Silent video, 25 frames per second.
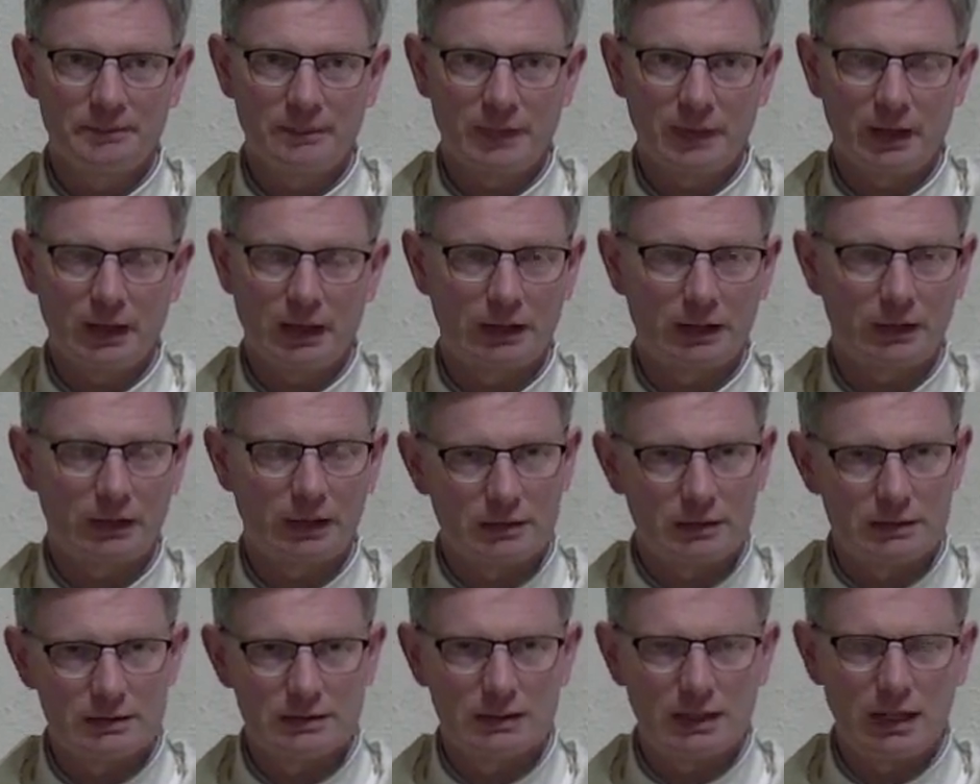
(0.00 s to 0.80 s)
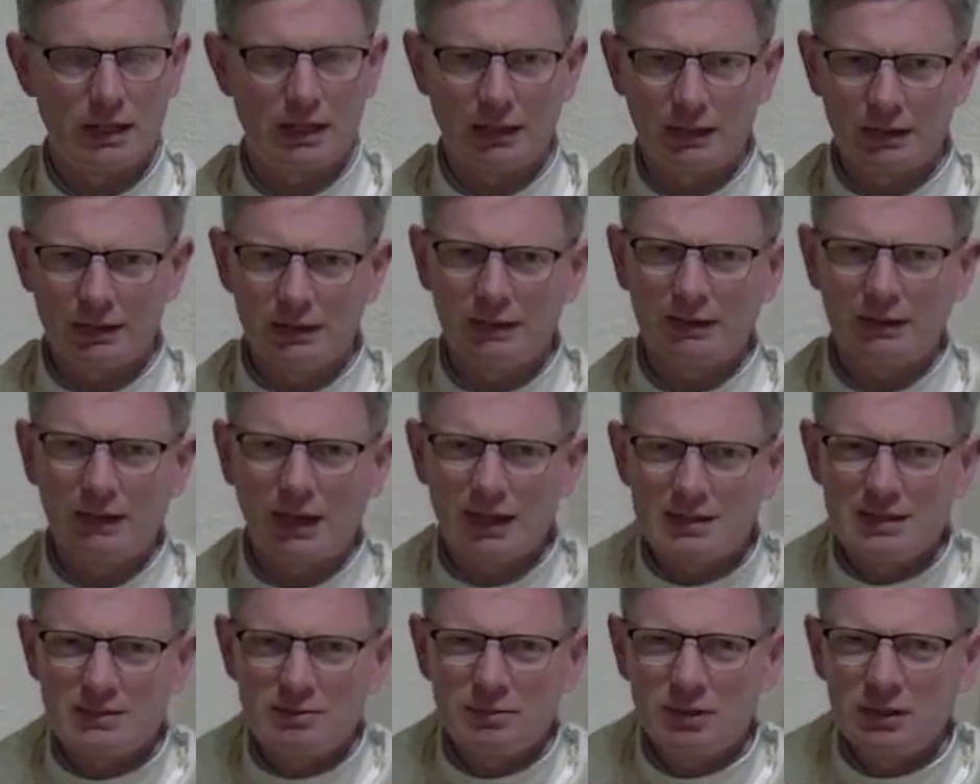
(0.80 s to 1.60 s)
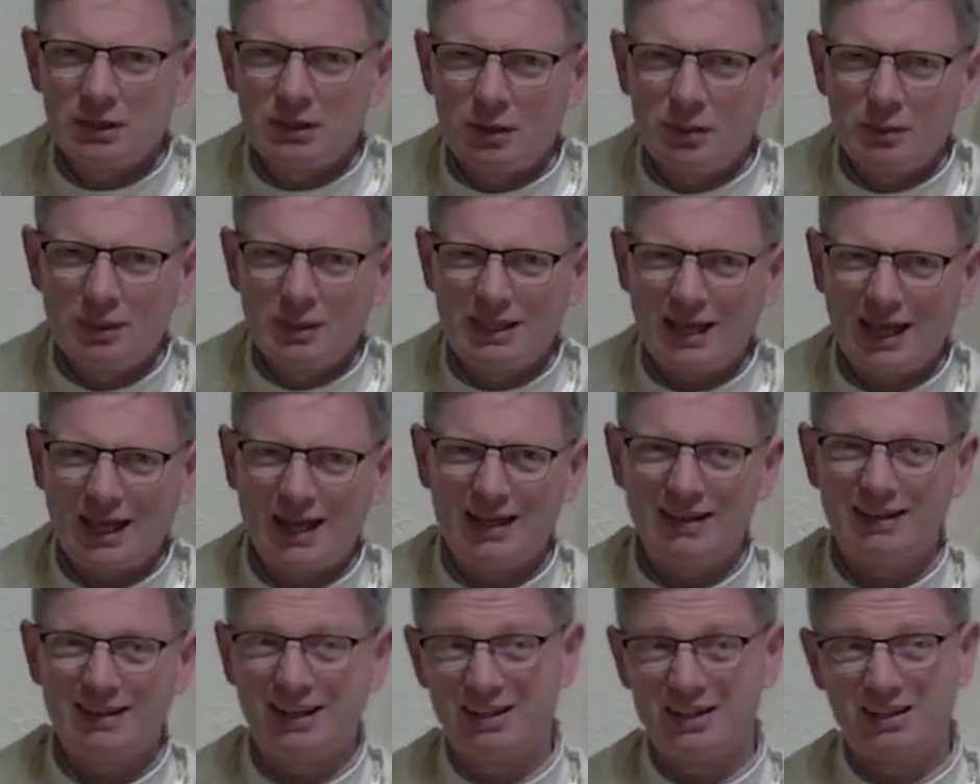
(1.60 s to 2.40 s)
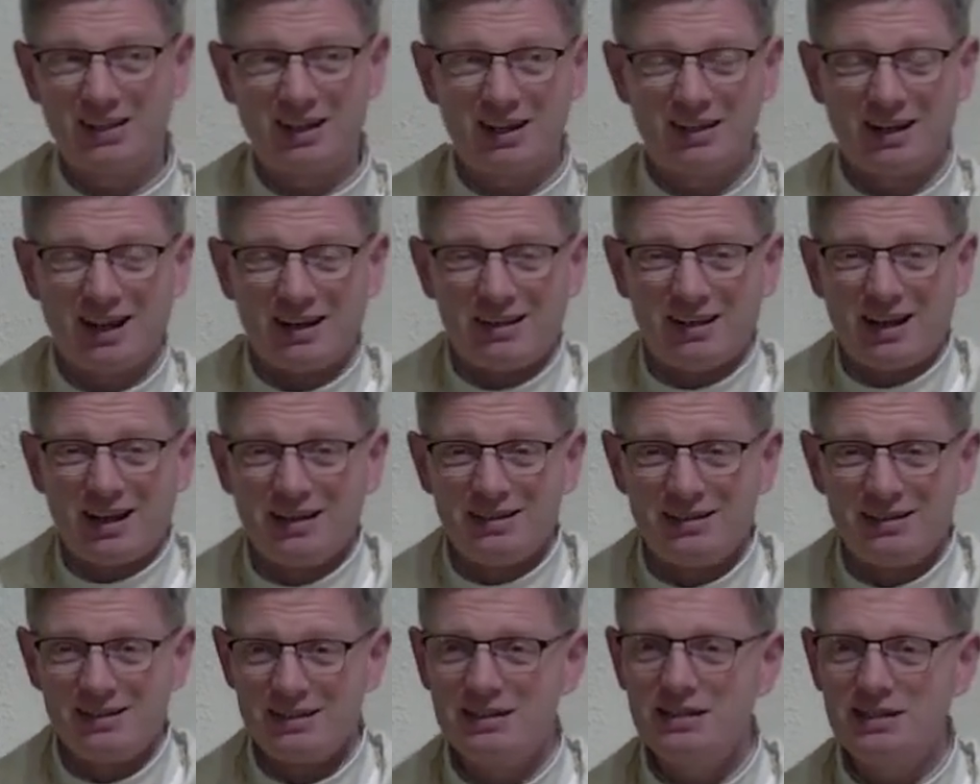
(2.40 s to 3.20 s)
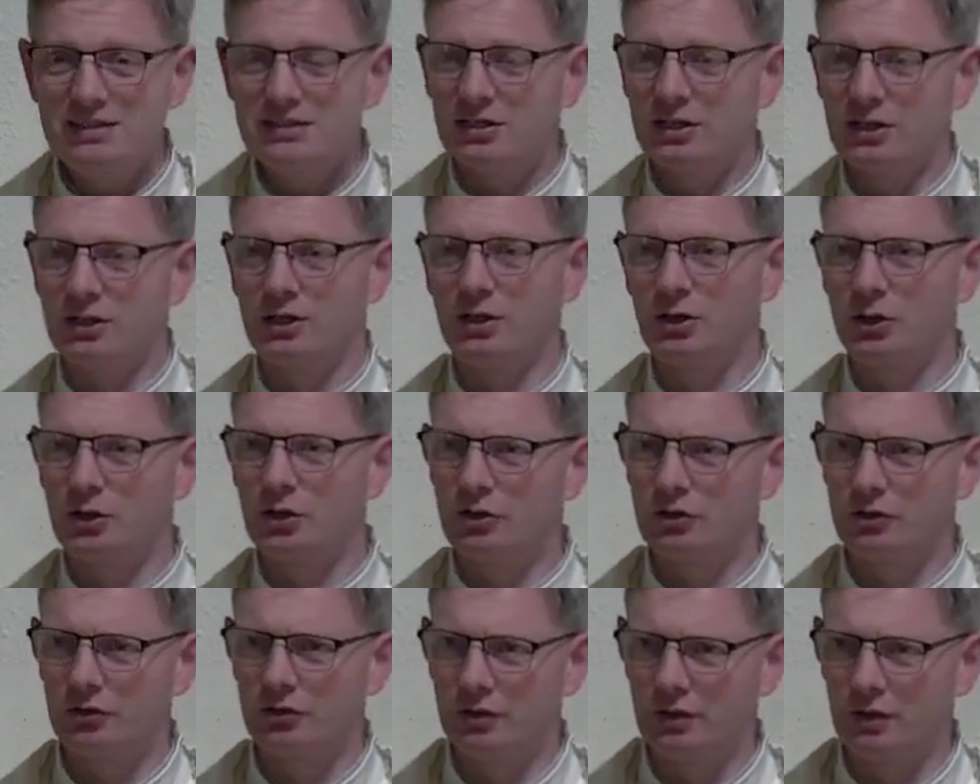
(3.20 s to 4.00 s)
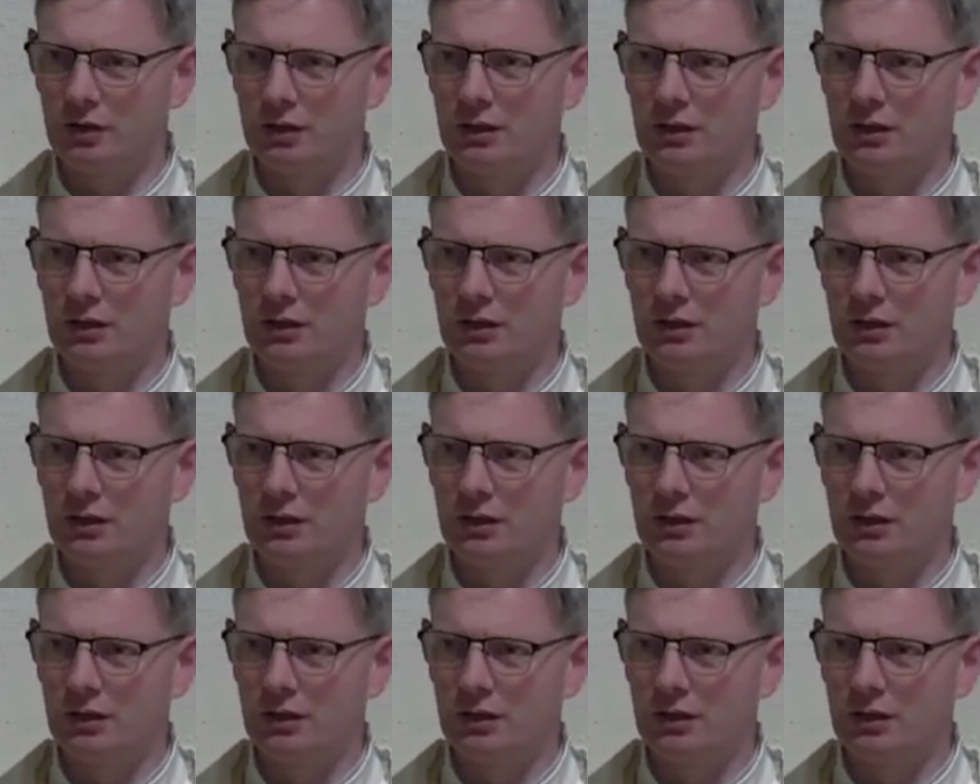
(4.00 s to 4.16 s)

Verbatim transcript: I, it's, and I think that is something that we can and, and, and need to learn.